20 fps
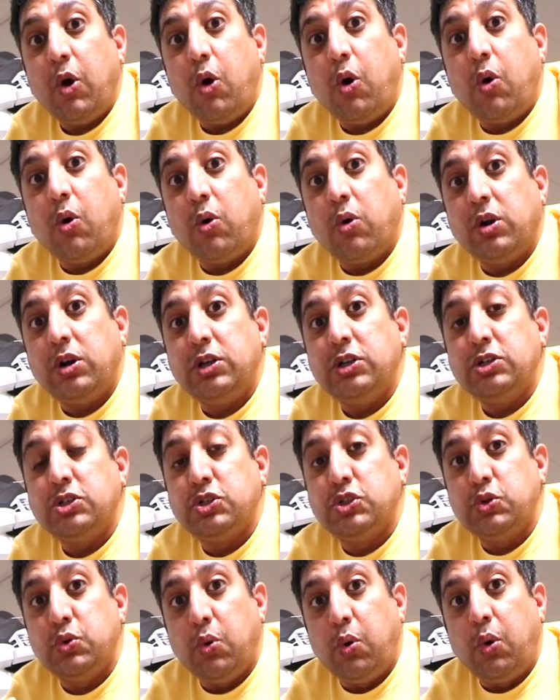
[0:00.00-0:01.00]
or
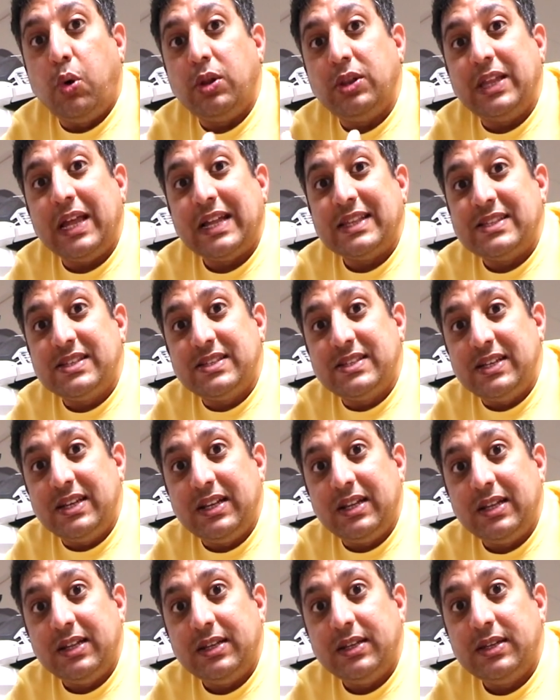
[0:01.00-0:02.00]
to hold that
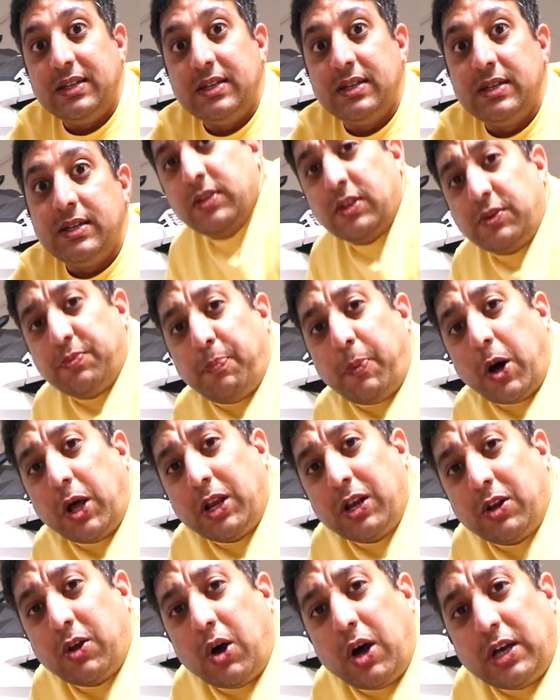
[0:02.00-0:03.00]
sealant. This
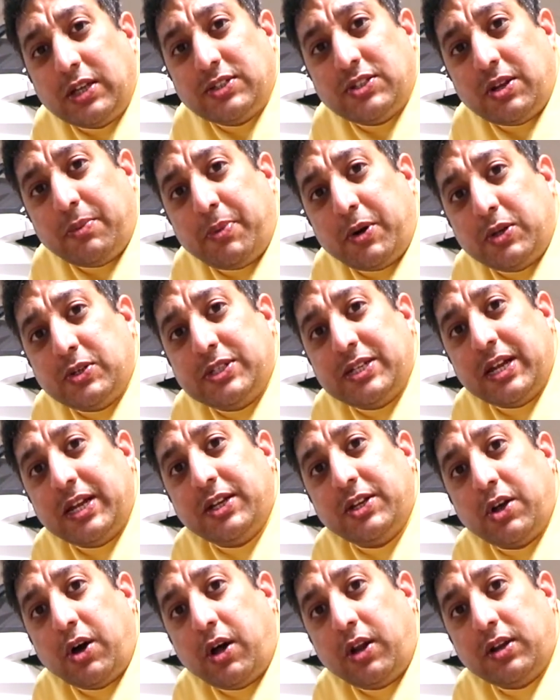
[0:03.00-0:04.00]
bottle costs about
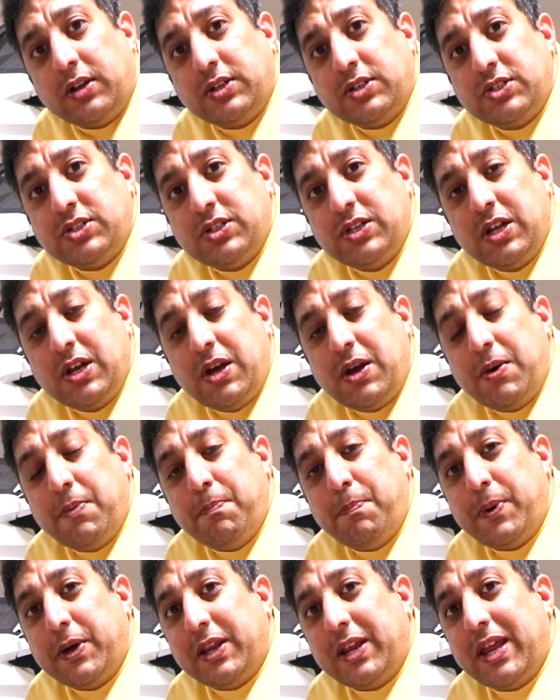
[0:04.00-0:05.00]
$10,
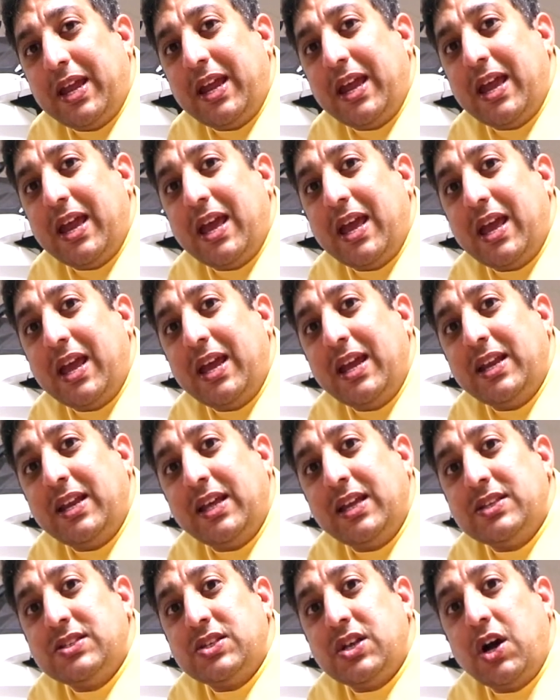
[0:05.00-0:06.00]
but it
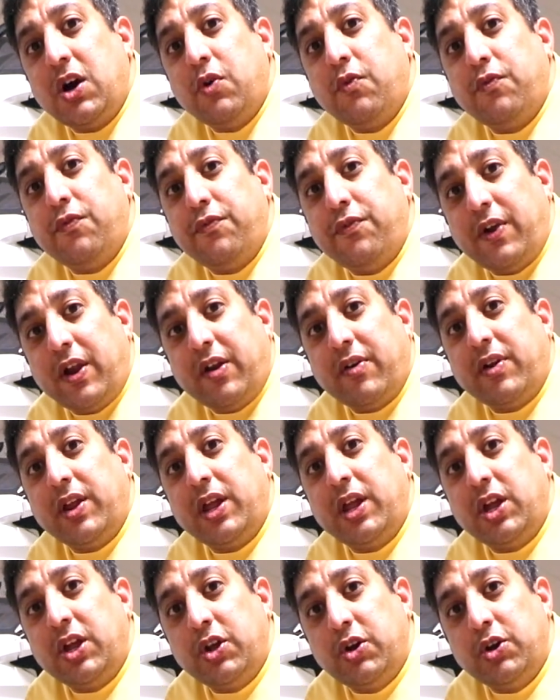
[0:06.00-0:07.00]
is a
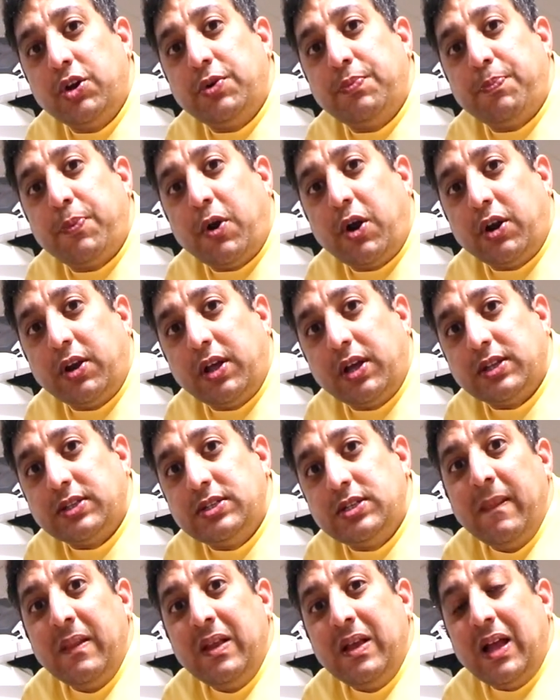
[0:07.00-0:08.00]
very good product.
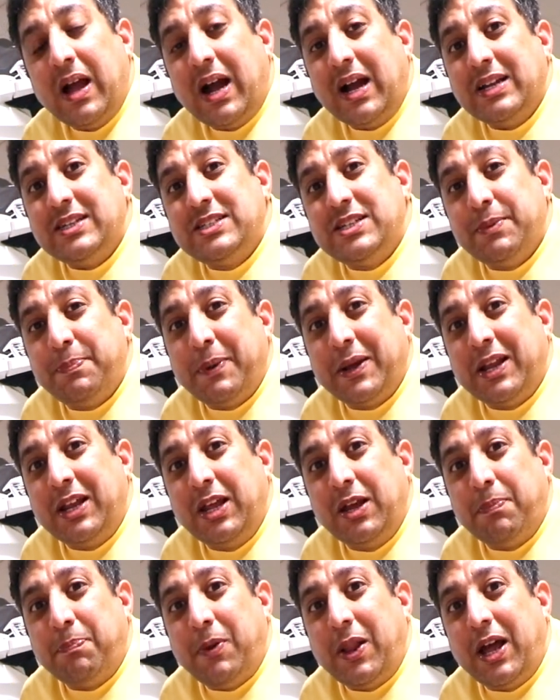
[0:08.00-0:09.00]
I
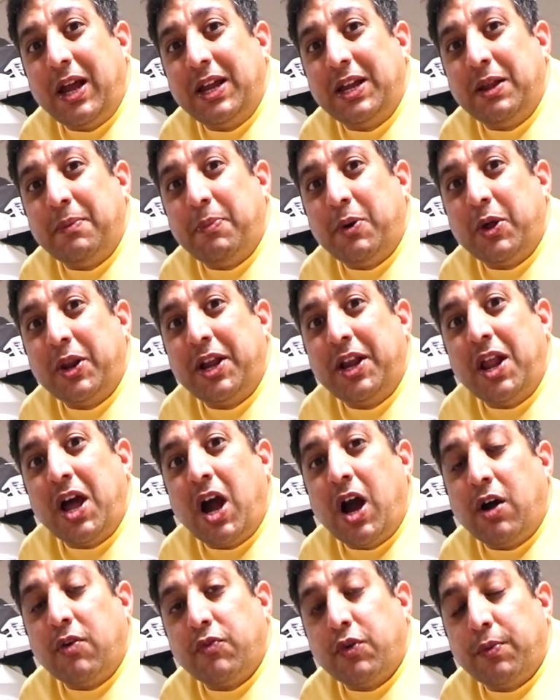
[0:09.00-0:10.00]
typically apply it about an
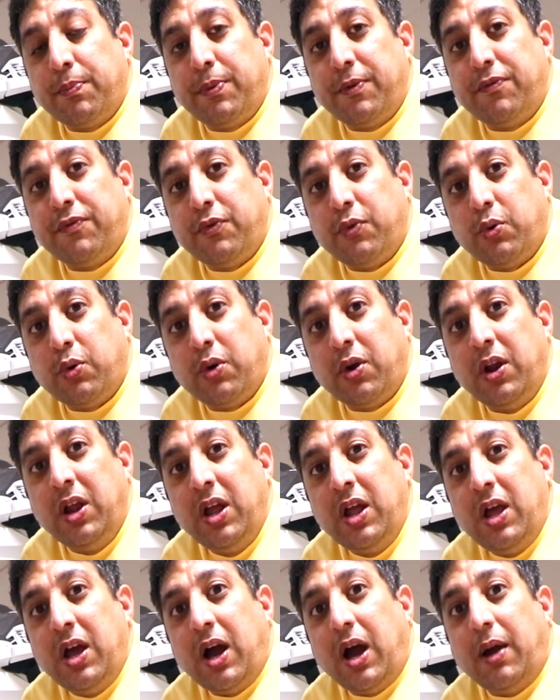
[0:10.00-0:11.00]
hour before
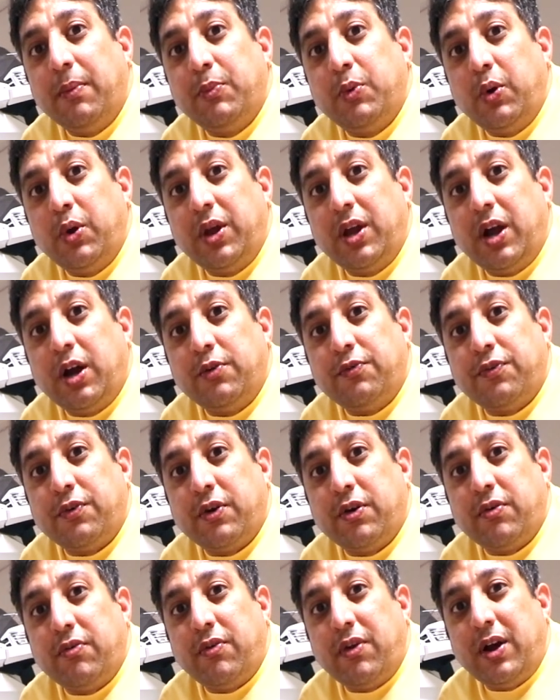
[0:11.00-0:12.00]
I'm going out
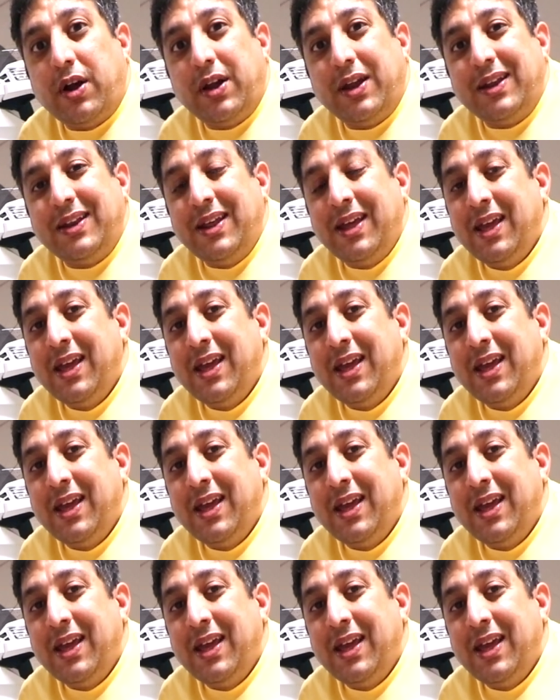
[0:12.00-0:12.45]
for a ride,